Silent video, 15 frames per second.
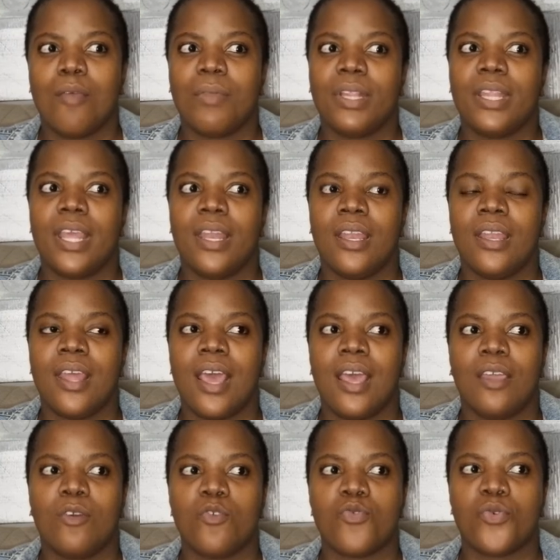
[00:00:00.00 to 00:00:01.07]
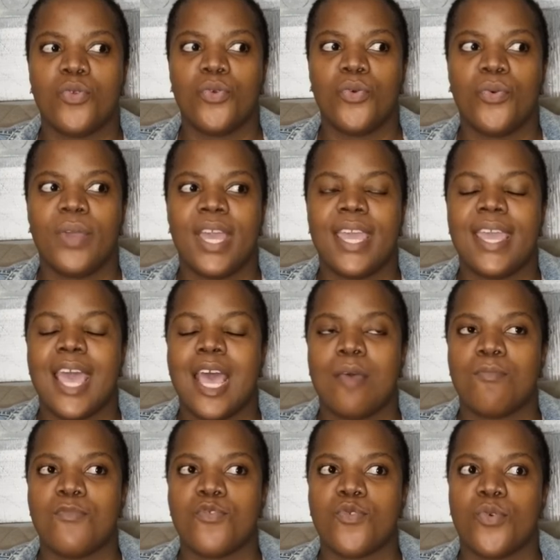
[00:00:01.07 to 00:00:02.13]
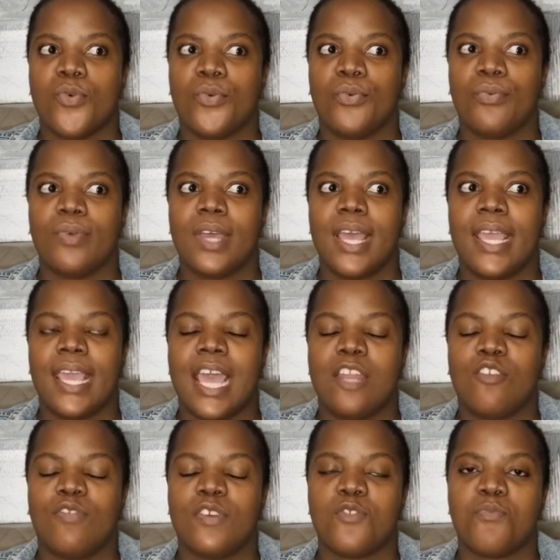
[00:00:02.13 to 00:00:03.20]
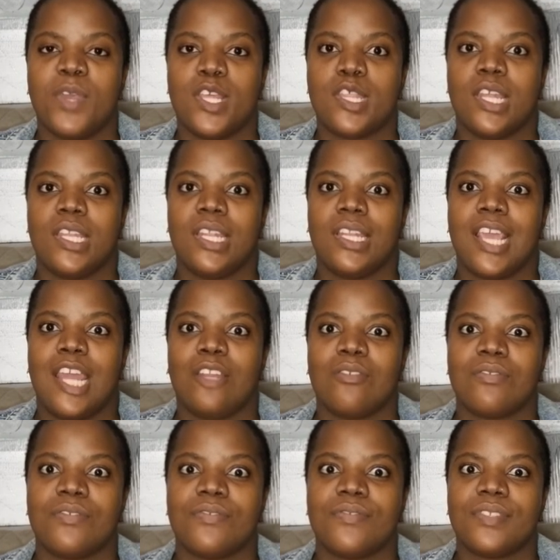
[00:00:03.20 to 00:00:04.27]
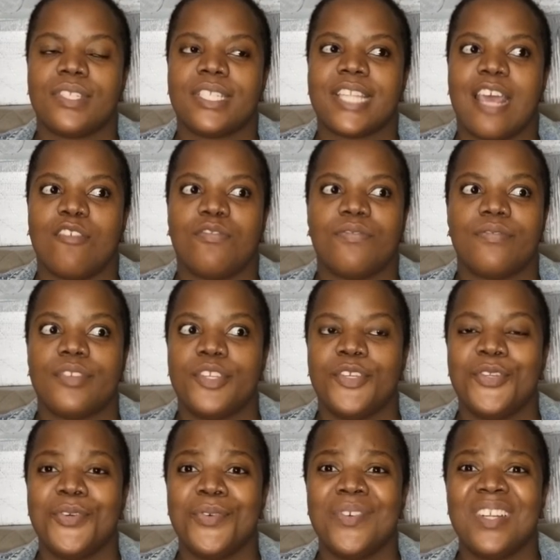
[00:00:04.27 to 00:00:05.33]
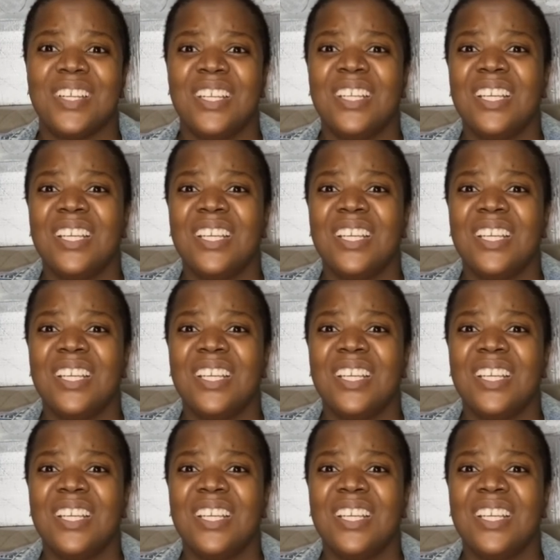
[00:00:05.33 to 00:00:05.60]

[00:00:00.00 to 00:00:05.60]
but then I also know where I am, so I kind of expected that kind of stuff, you know.